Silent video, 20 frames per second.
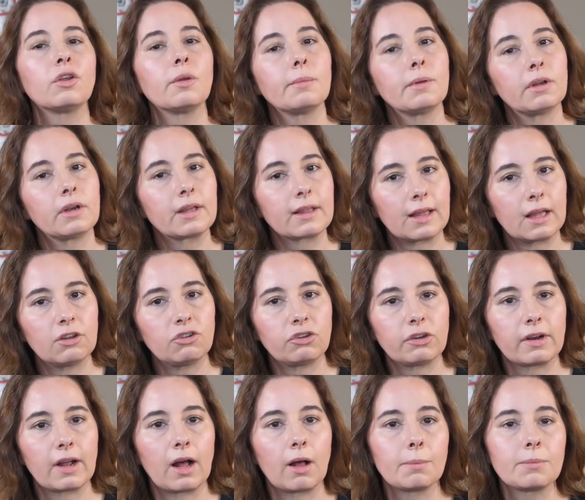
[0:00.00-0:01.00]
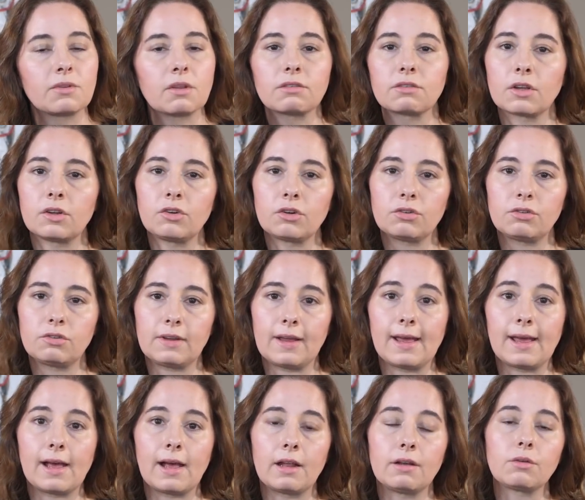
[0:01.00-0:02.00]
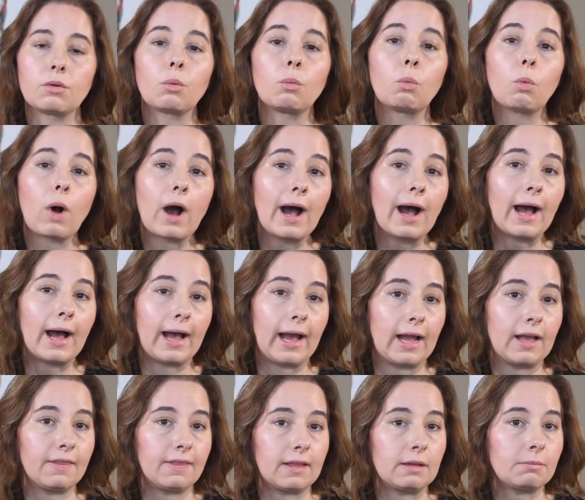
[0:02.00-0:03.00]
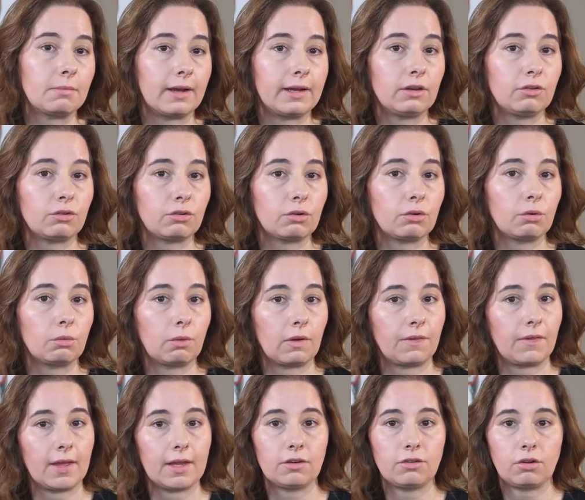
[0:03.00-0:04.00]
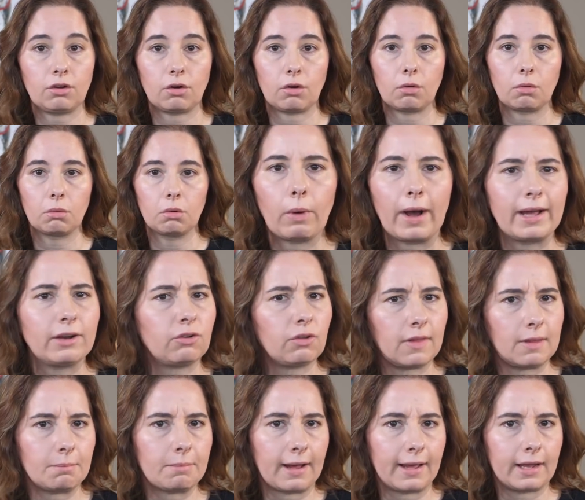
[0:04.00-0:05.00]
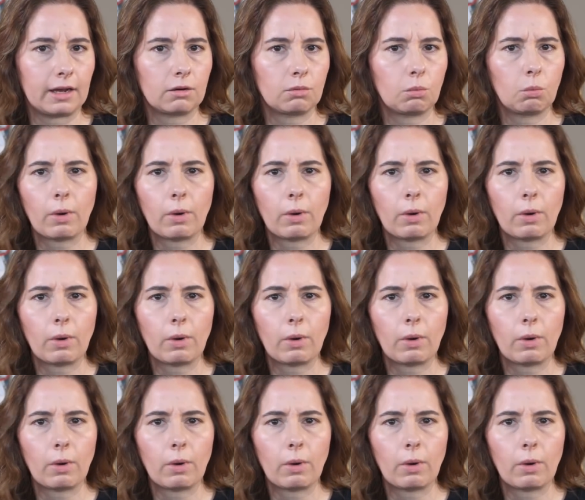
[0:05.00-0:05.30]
Communication helps us understand why they might do what they do. Why do they bite?